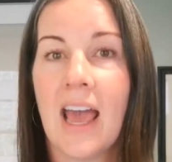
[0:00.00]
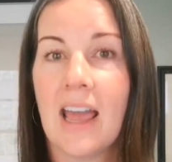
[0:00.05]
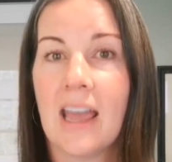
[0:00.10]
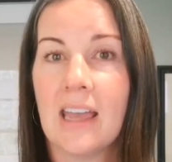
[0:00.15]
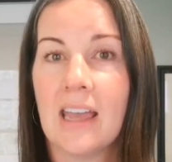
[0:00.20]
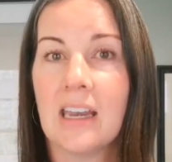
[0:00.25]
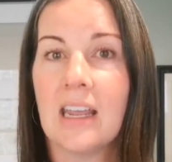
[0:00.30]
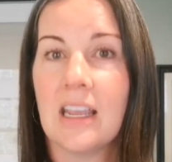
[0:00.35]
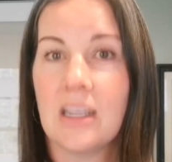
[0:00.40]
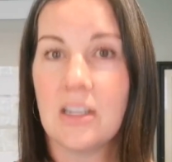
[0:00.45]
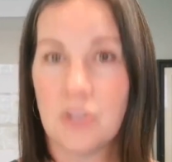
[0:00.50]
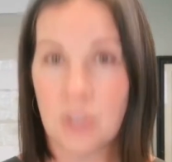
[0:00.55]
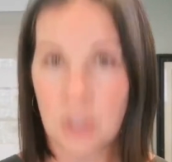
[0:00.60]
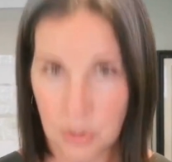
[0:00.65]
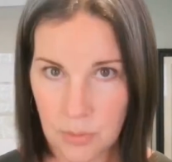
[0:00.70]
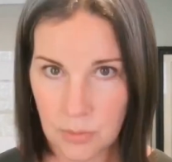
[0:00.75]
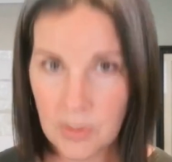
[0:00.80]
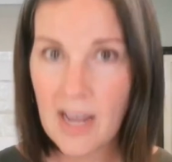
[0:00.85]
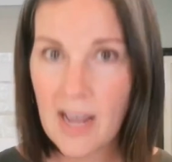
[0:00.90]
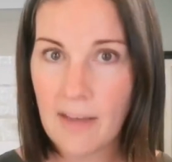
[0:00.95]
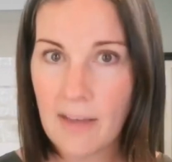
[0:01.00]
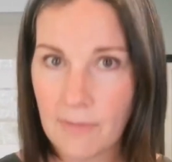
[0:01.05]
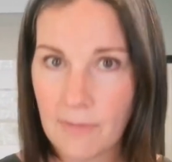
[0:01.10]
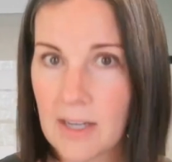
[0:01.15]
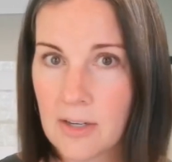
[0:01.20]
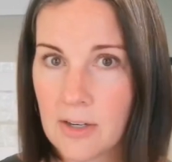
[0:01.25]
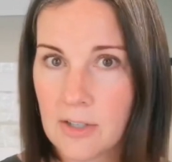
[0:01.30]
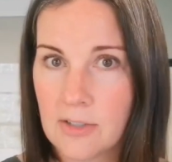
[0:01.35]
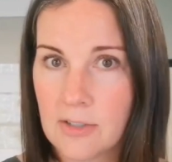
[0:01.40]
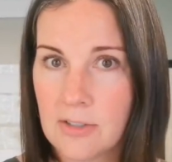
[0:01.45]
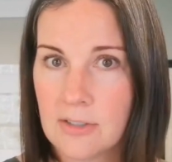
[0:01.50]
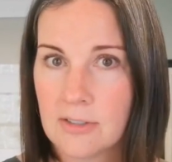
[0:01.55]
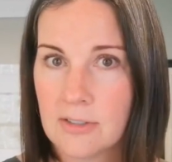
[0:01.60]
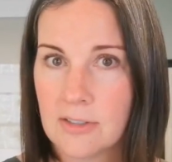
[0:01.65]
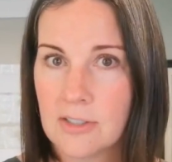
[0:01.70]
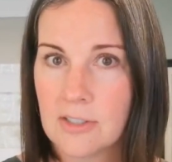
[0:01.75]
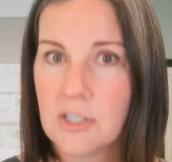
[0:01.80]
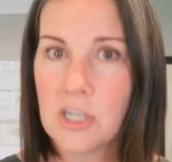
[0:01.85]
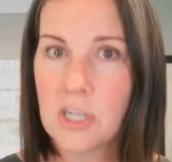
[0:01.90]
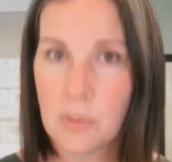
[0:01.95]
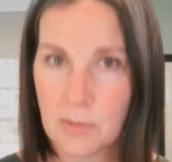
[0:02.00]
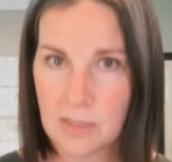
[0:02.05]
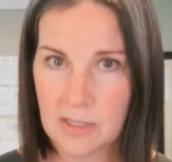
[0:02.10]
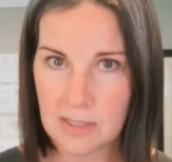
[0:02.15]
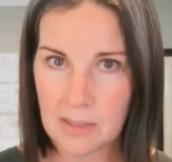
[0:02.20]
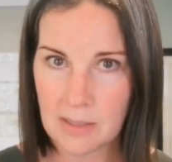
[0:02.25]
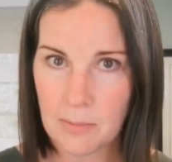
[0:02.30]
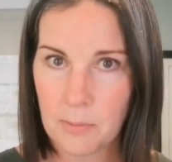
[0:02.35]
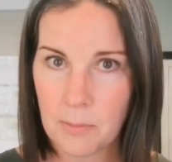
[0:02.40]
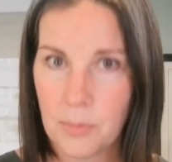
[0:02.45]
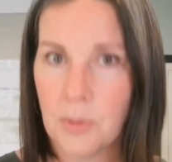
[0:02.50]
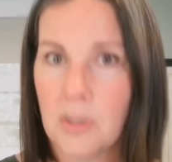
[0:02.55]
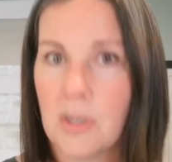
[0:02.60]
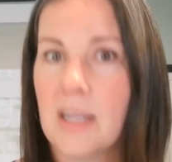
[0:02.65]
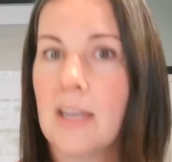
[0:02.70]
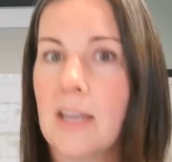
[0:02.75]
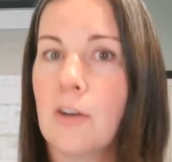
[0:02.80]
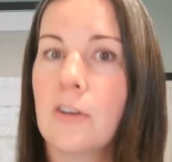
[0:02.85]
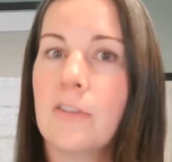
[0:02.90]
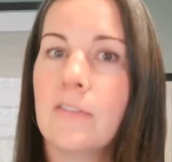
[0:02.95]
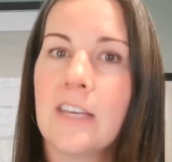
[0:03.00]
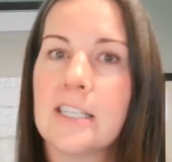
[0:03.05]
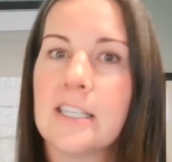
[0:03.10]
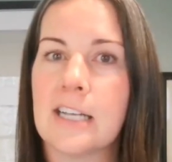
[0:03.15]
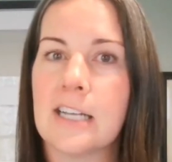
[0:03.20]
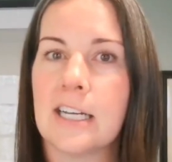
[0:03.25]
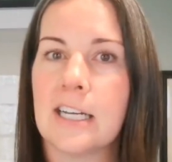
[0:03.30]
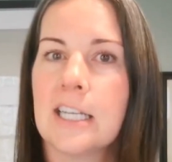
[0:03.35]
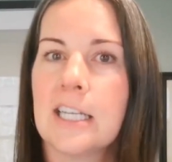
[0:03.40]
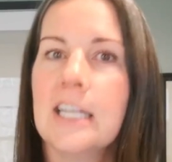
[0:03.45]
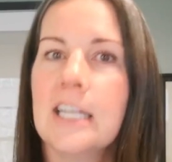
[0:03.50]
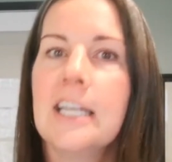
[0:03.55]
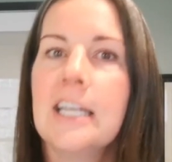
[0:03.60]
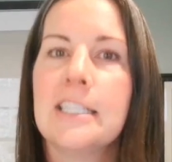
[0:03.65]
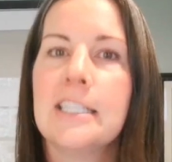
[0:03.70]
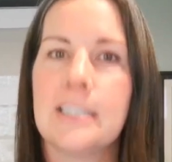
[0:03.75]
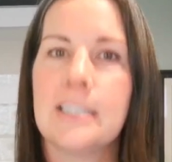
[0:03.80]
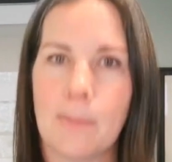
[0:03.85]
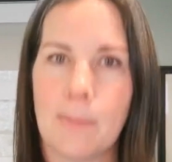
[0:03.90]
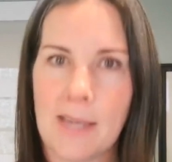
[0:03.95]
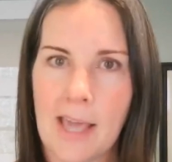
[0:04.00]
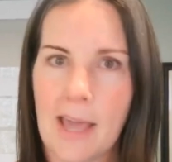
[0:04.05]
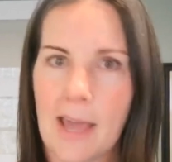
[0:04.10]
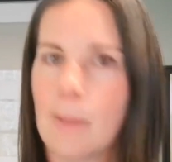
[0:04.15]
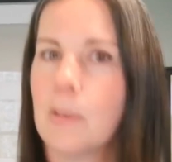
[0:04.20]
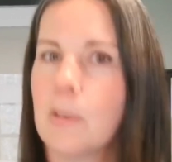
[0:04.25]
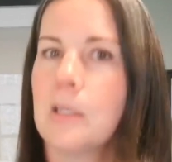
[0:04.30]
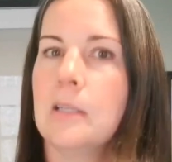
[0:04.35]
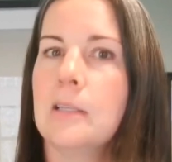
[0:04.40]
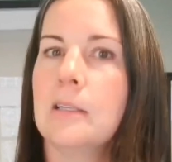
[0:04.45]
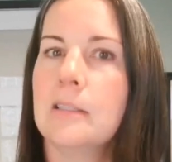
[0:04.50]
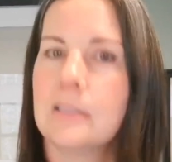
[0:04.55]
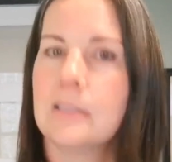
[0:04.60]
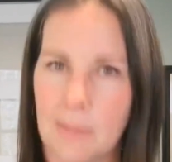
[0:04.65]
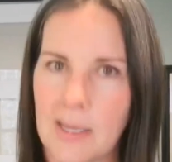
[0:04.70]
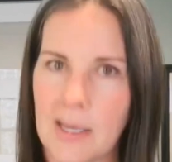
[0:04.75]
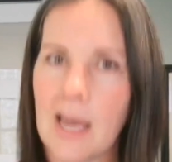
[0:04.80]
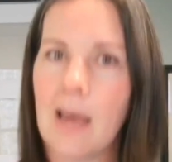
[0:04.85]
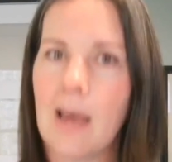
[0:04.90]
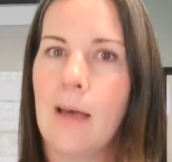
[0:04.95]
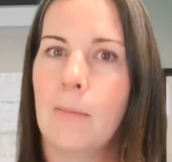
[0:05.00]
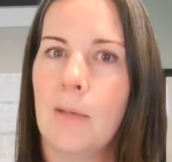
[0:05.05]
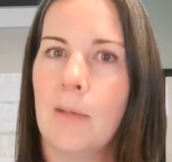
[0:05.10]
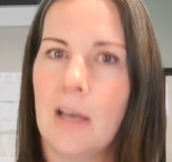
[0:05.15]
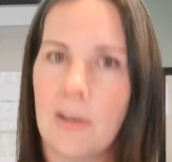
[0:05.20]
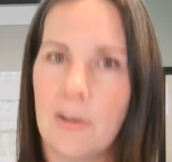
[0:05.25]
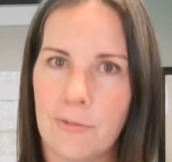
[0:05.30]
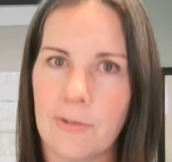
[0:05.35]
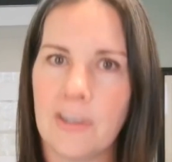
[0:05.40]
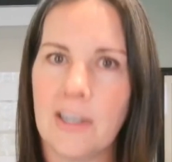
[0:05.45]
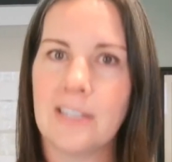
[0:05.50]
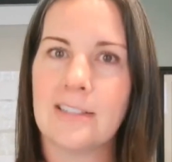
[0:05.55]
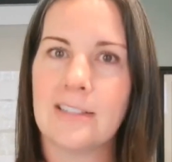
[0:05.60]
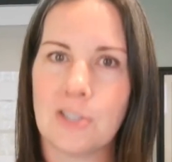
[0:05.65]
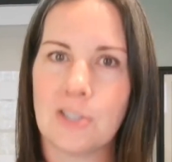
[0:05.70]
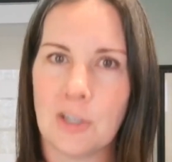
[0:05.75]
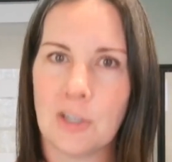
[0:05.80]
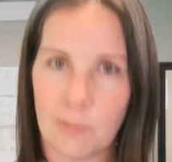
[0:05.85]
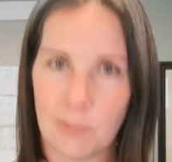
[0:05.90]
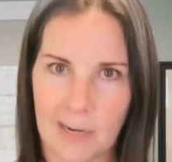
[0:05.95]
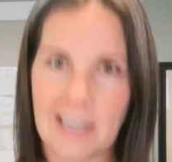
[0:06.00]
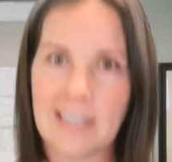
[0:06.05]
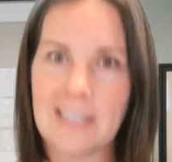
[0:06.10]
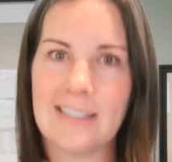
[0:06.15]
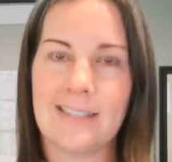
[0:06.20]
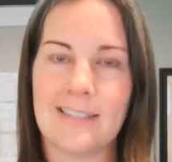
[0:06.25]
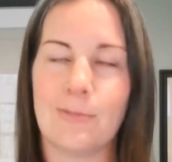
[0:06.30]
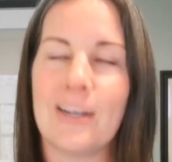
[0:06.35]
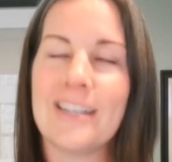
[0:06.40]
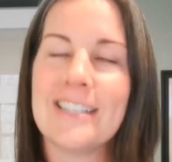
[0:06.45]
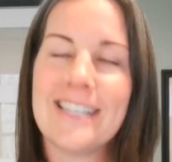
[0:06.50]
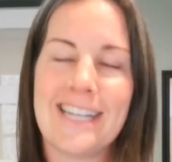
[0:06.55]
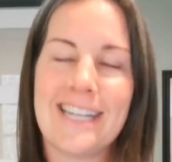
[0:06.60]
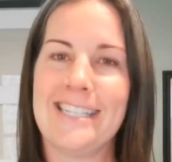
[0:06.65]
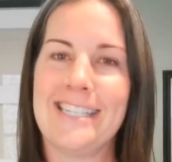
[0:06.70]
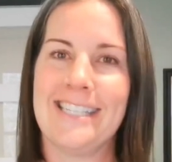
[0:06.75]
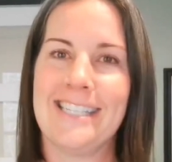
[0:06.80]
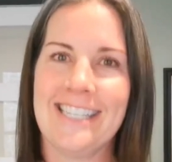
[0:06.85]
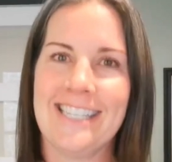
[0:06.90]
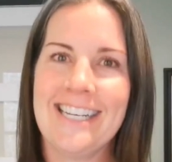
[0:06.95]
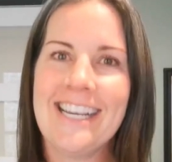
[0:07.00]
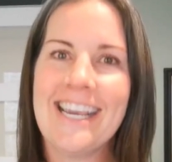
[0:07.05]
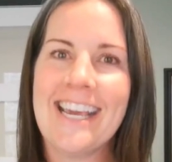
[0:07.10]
And in 2.5 years, she was putting in her visa to be able to become a French resident.